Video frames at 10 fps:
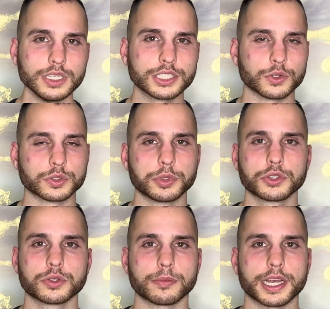So
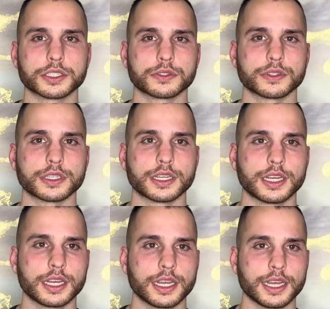spiritual mastery
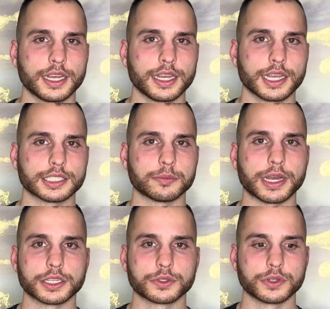is a
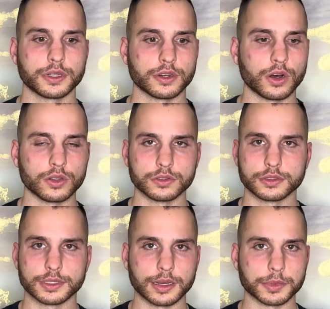mastery on all
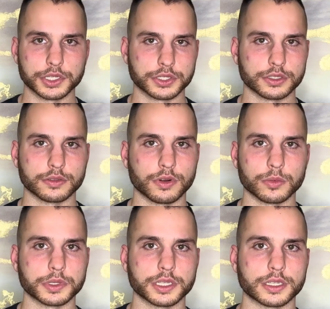dimensions of our
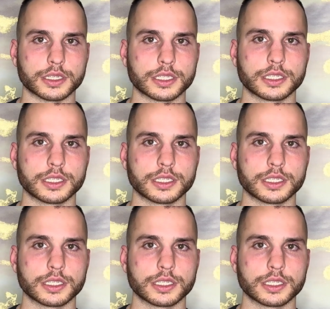being.